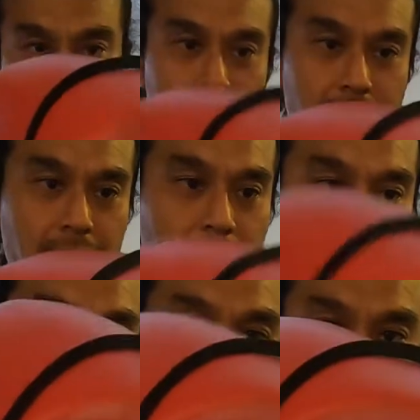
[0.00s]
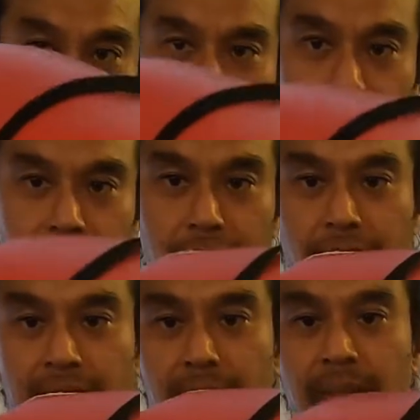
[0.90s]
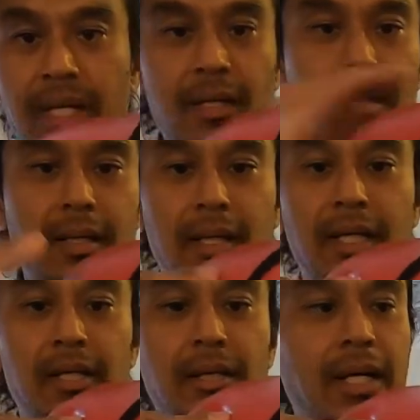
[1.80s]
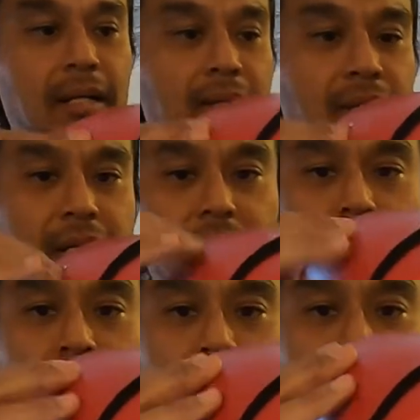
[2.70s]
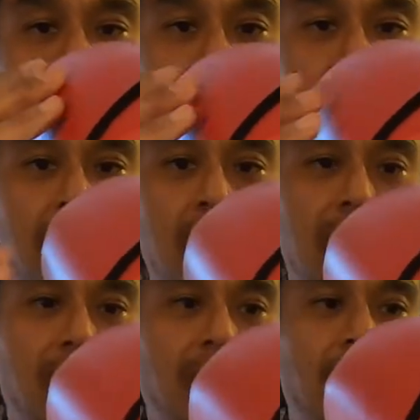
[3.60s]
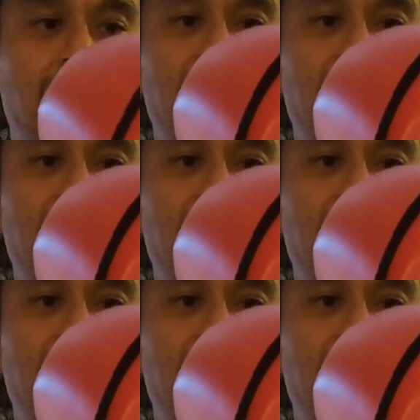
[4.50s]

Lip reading: you gotta do that a bit, and then your knuckles are here. So if you